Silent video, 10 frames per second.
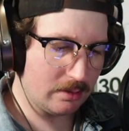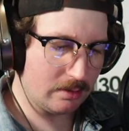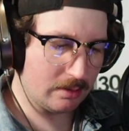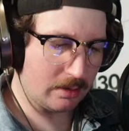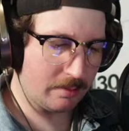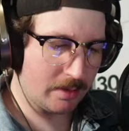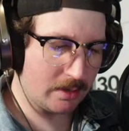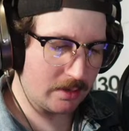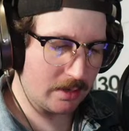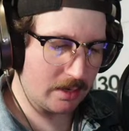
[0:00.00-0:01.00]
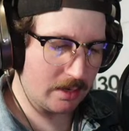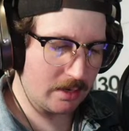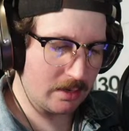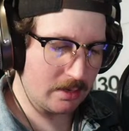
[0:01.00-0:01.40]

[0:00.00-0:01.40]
So let me see.